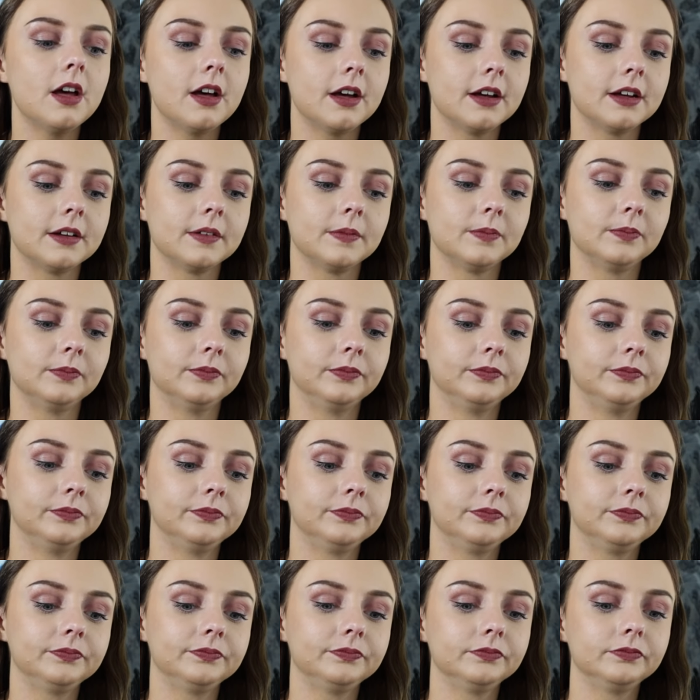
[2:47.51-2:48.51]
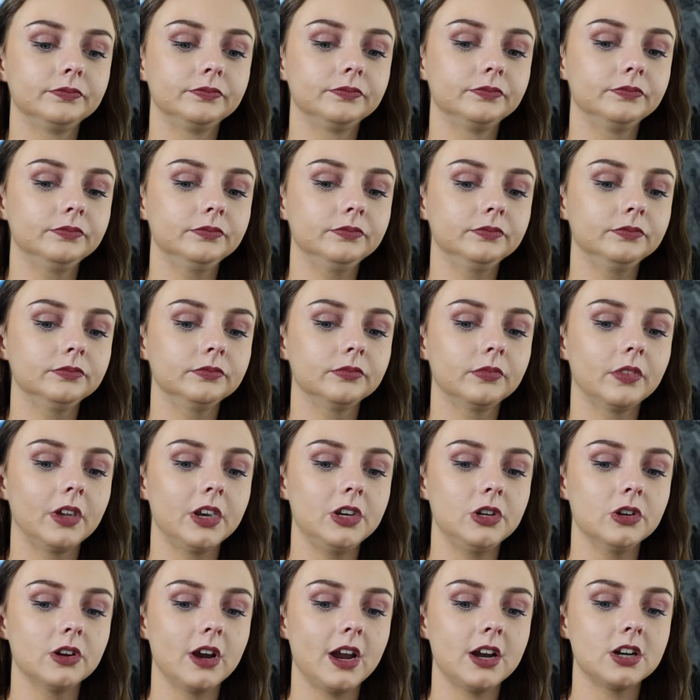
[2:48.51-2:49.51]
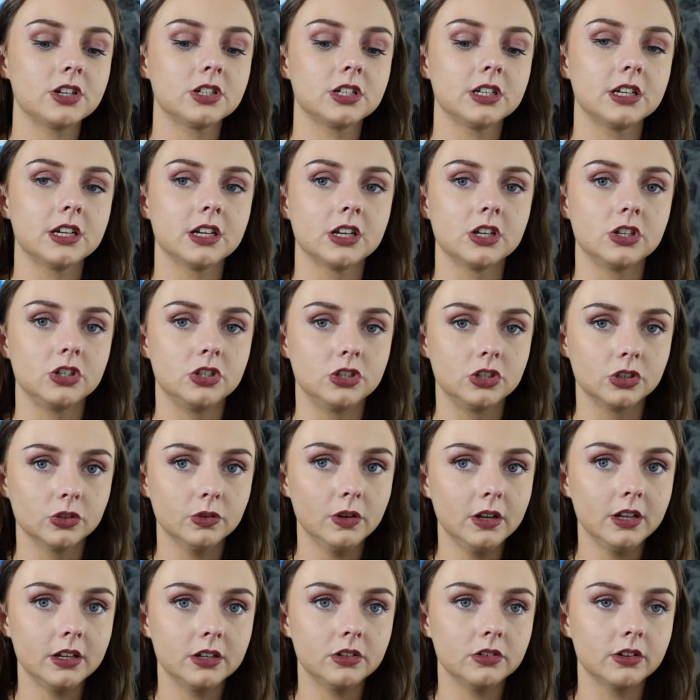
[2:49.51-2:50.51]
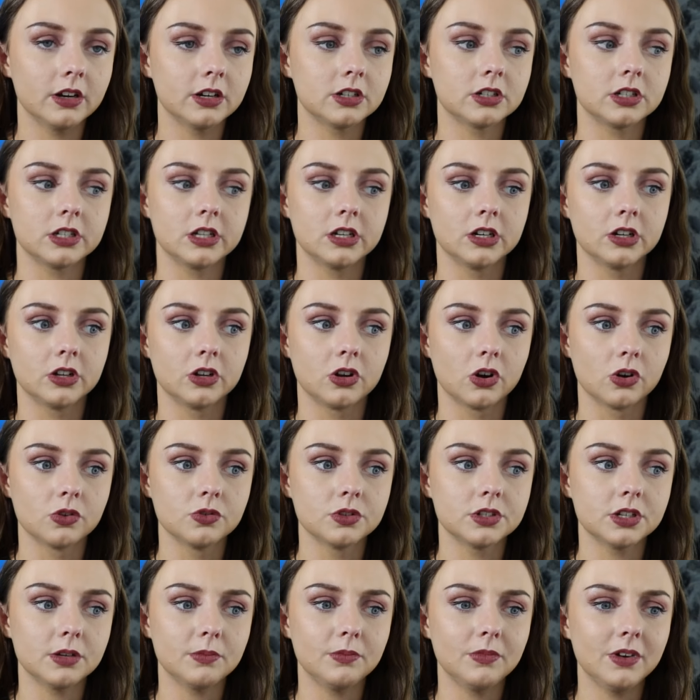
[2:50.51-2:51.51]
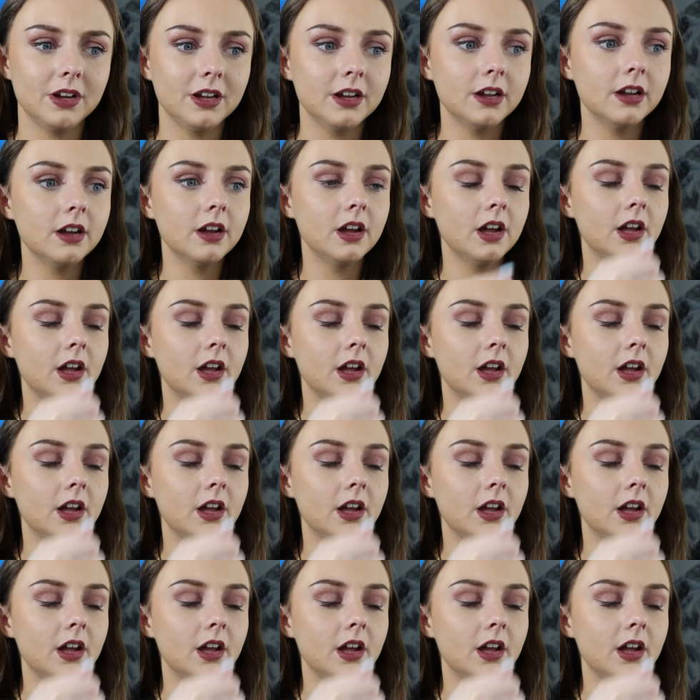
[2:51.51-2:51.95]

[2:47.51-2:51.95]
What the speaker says: And you're actually gonna do it. You're actually gonna go somewhere.